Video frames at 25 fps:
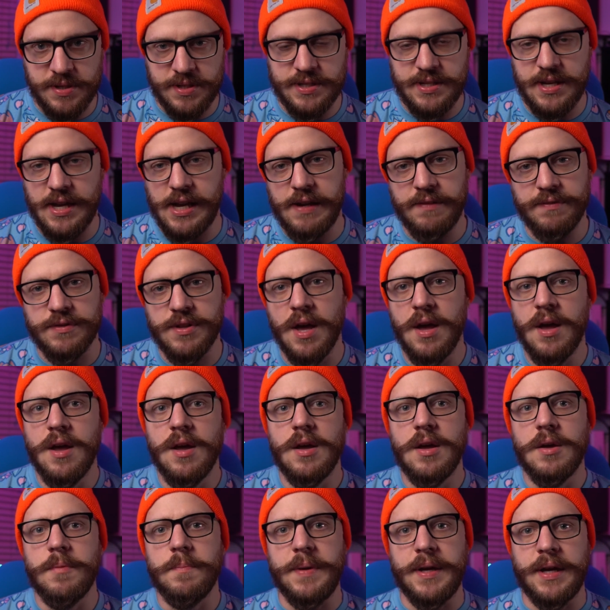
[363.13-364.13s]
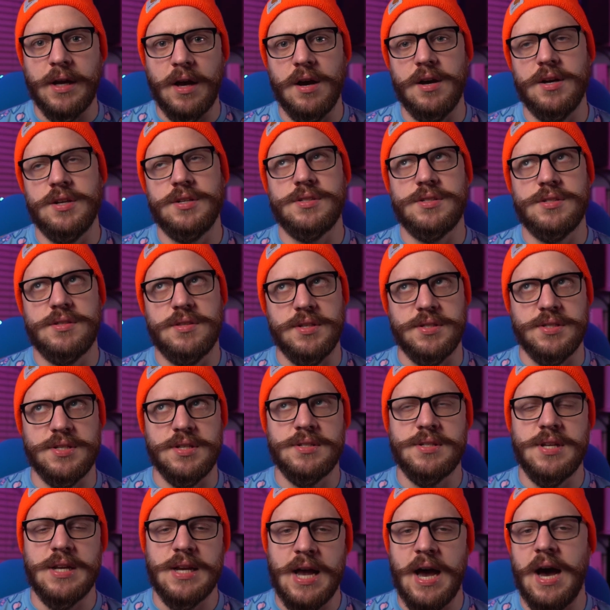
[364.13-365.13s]
saved. Because this
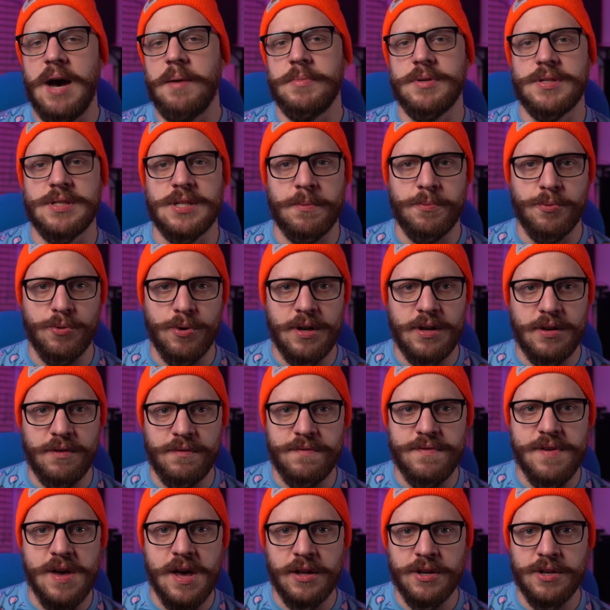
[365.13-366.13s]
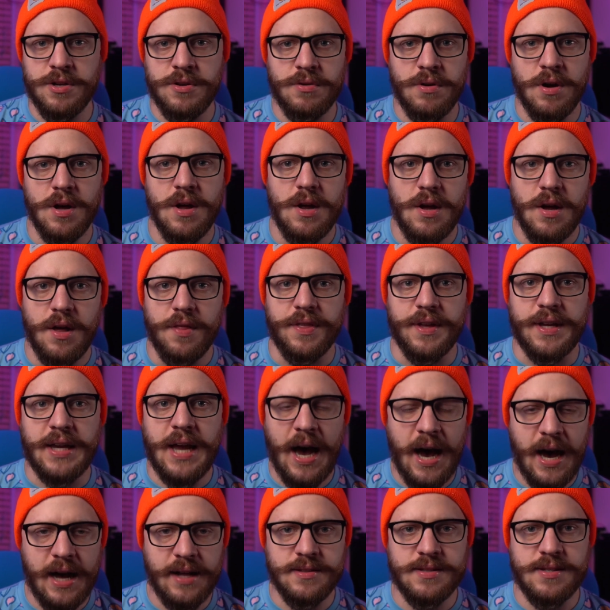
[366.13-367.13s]
is a comma separated value, the
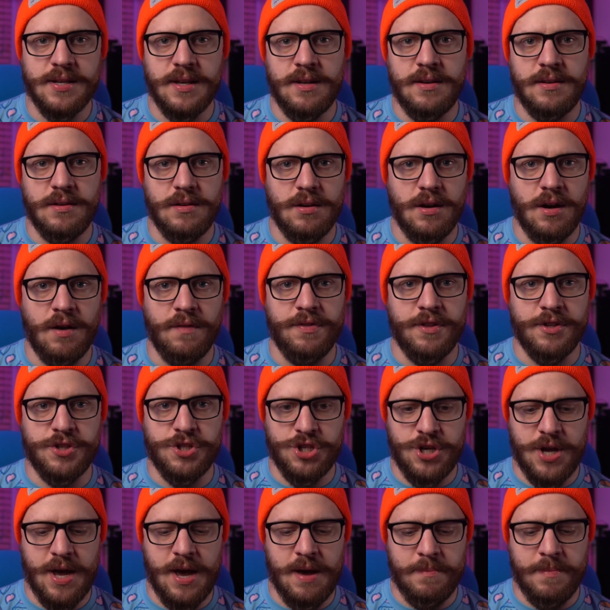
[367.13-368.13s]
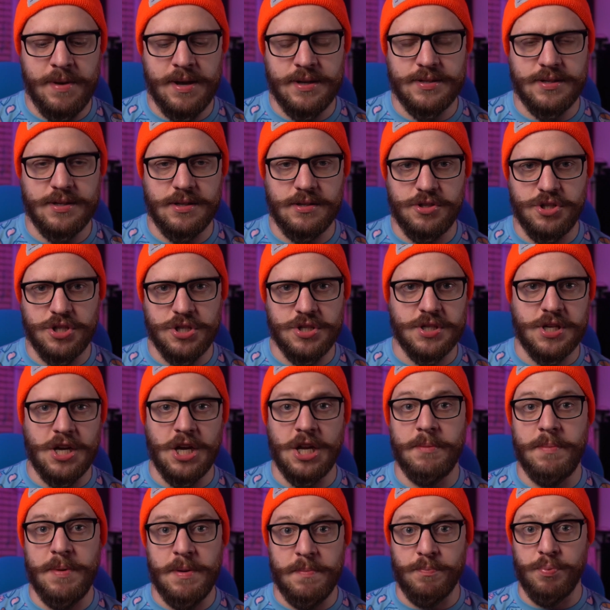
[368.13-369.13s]
content of the chat message is
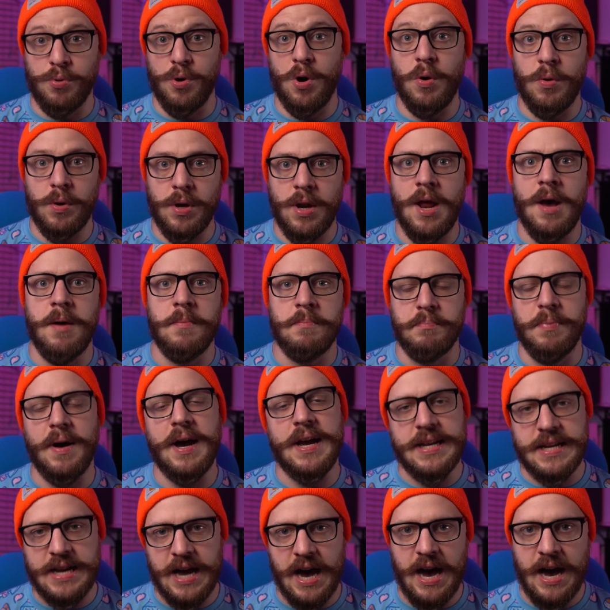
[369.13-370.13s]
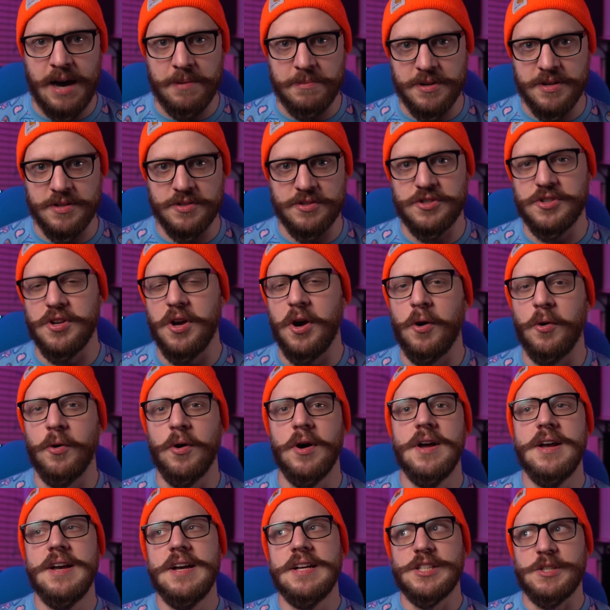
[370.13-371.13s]
gonna be broken up by commas. So
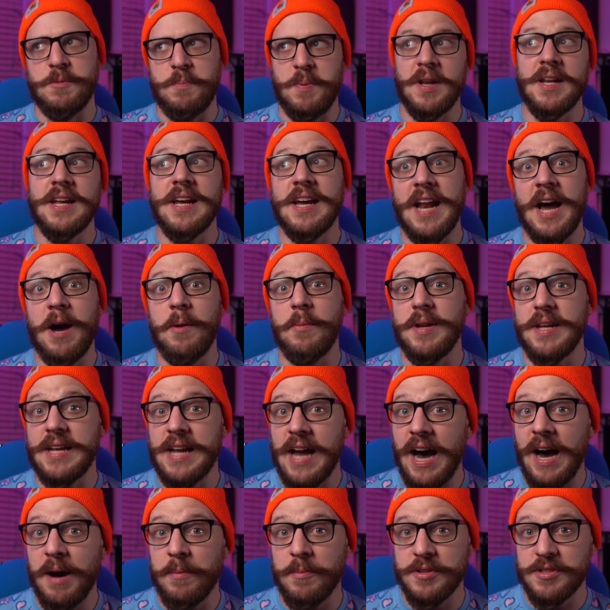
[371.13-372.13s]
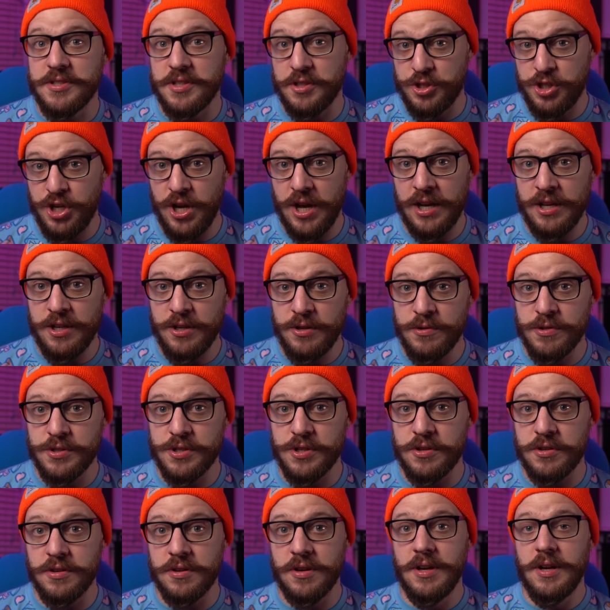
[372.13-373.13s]
depending on how many commas the chat
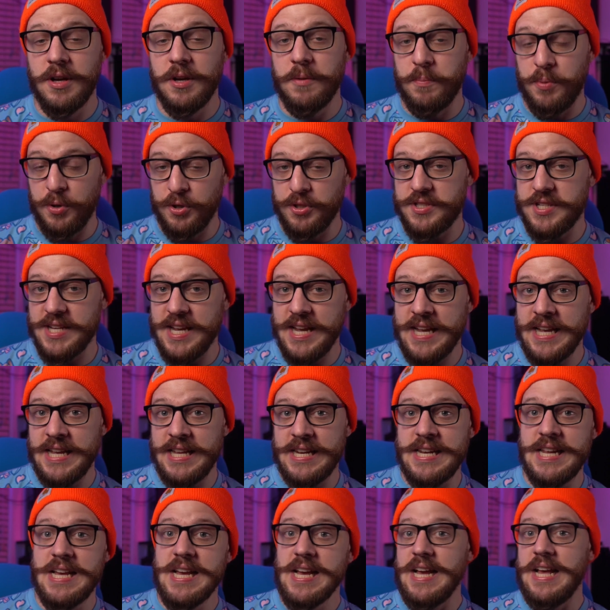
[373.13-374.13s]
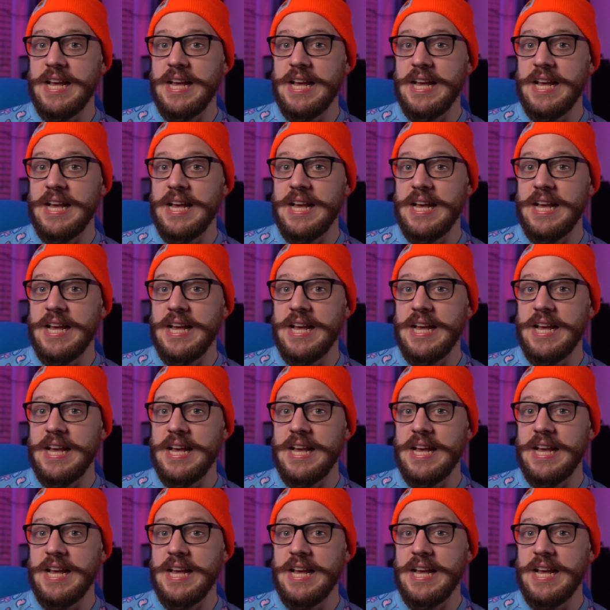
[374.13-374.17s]
user puts in,